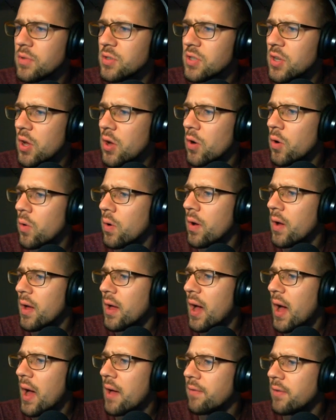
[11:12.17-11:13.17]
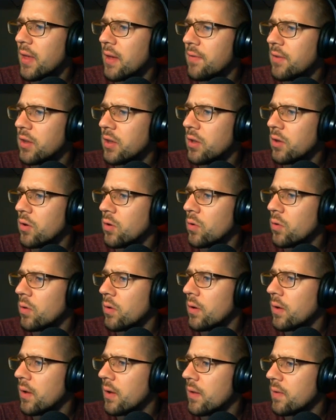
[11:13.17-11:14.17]
So I've given
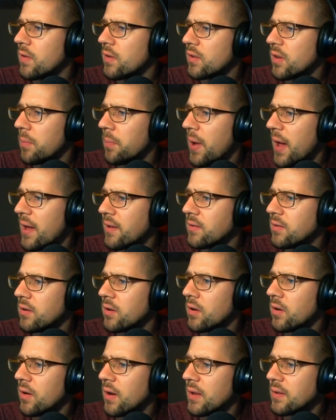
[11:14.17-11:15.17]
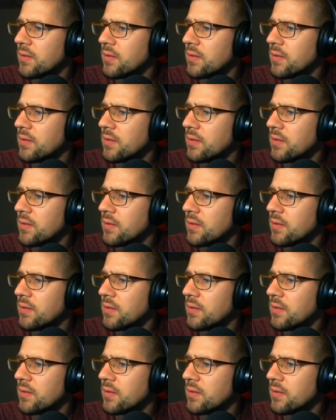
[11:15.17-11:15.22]
you this capacitor.